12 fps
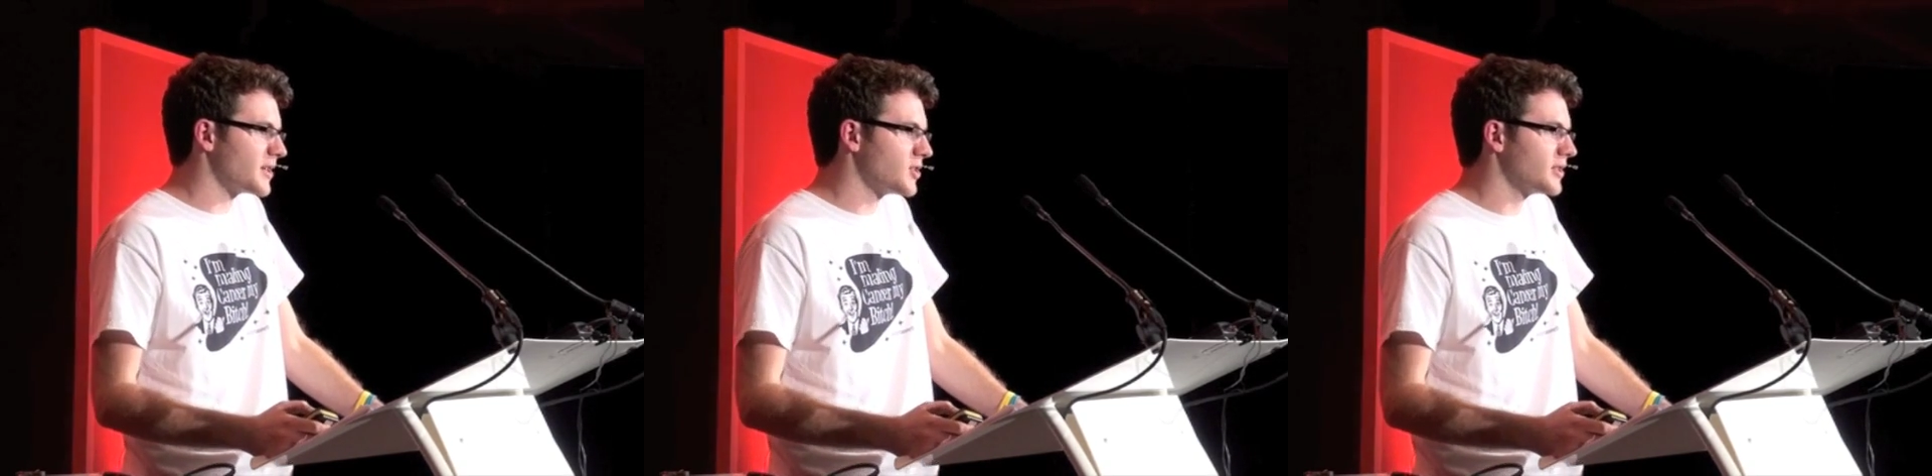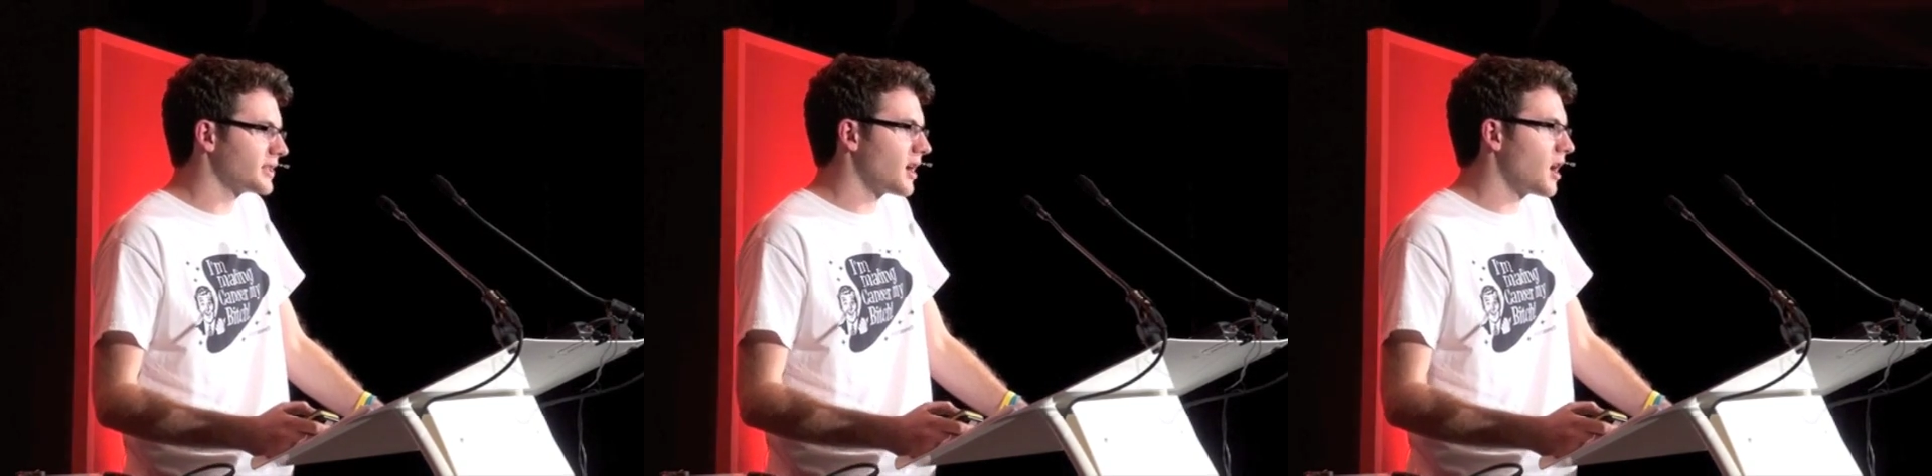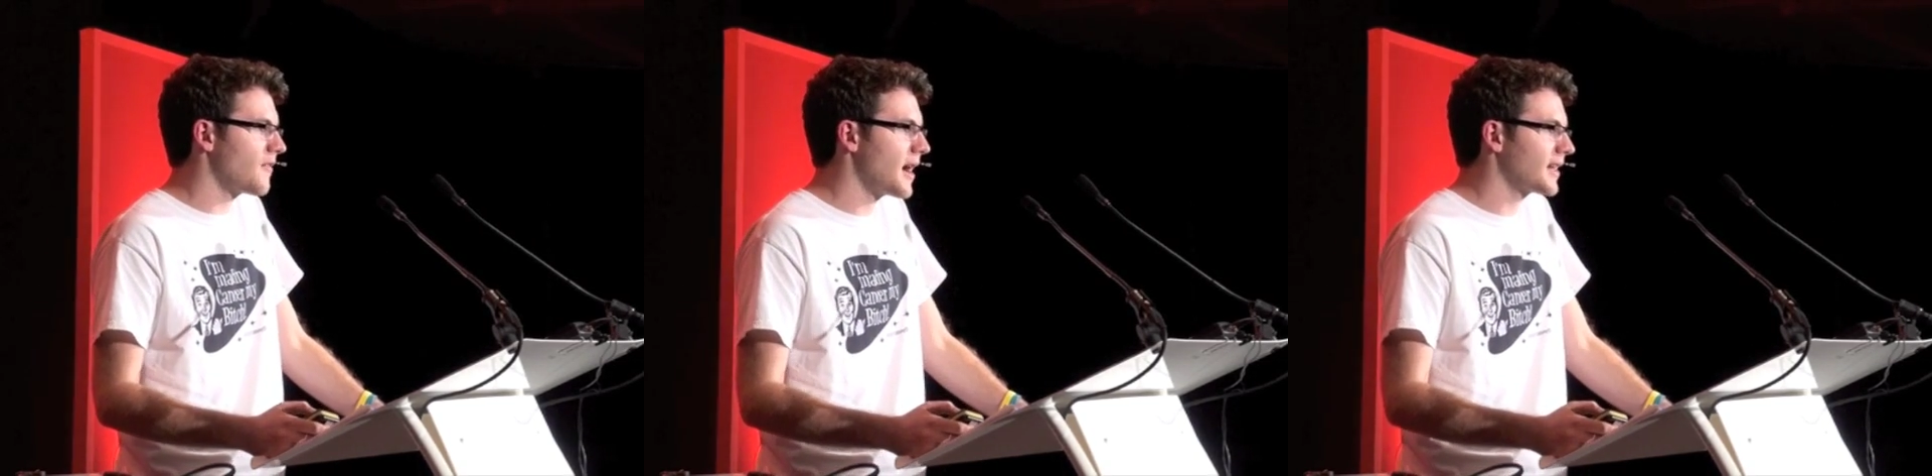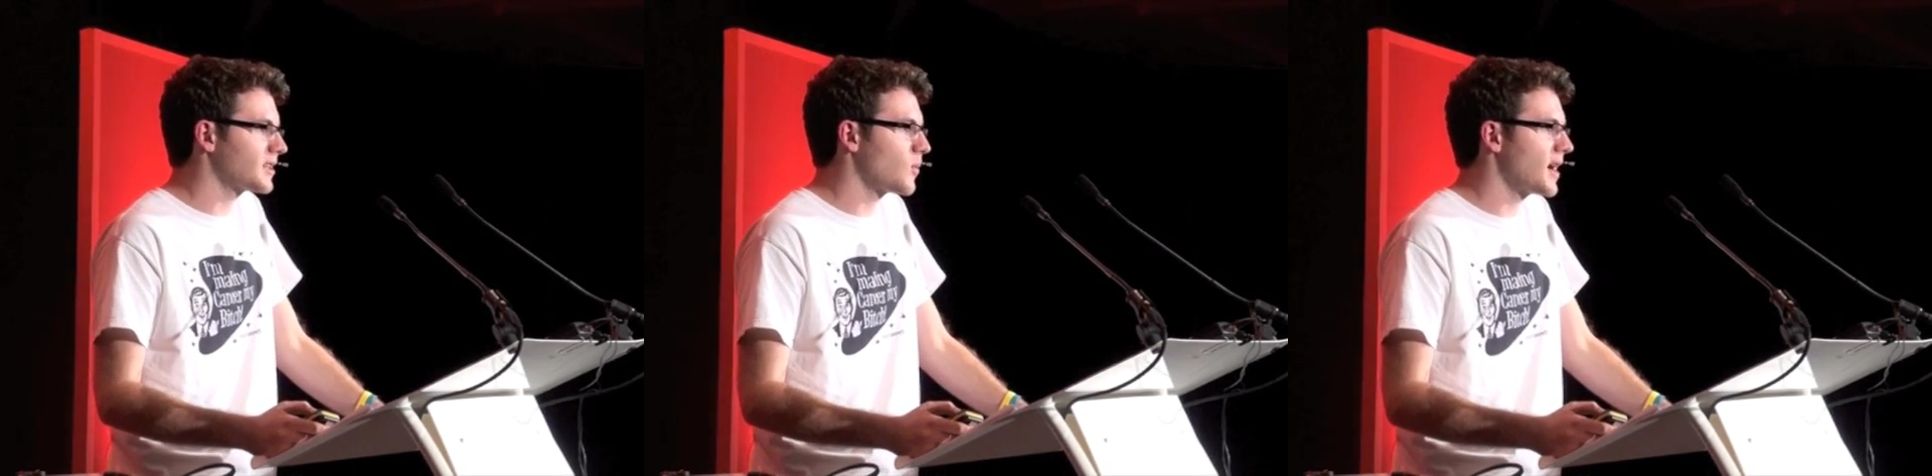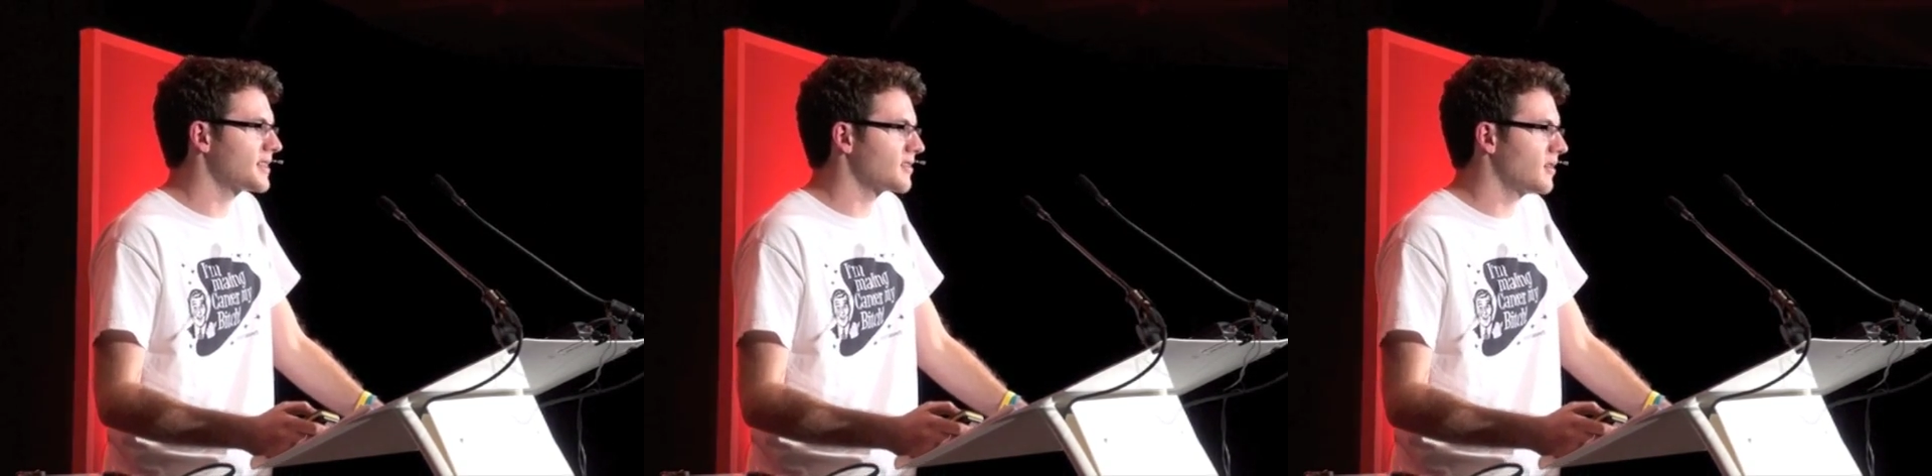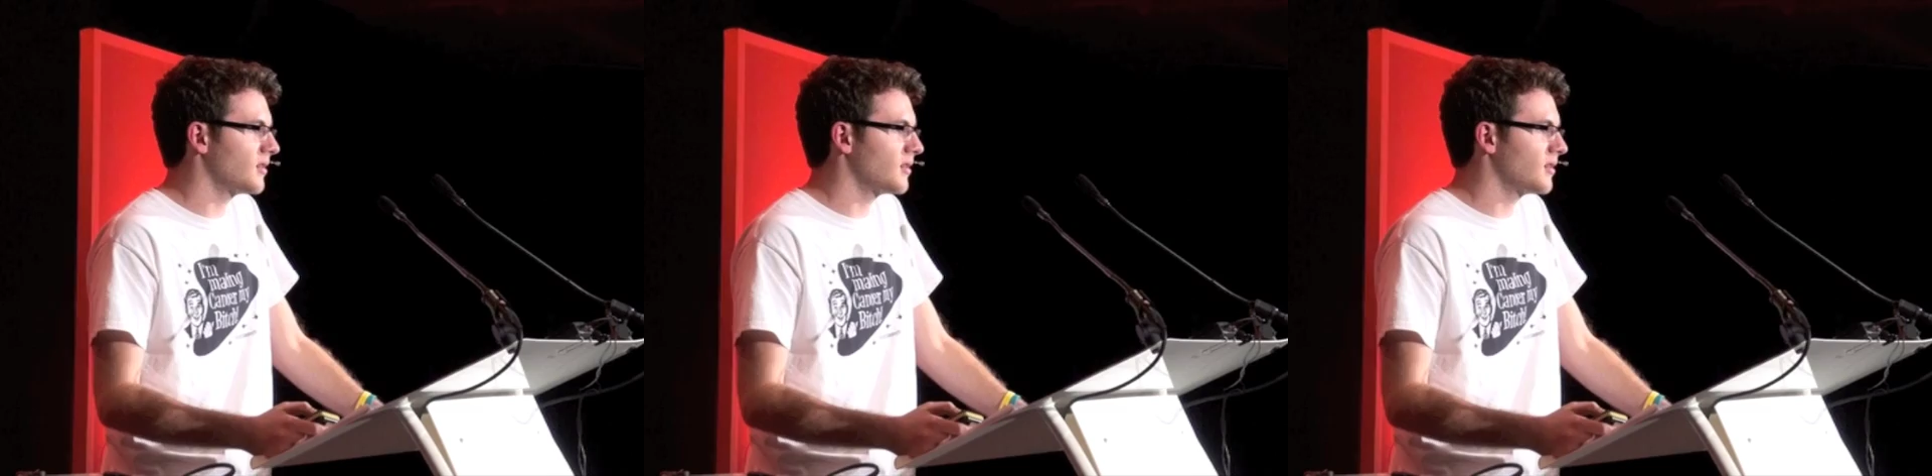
because I've had to wait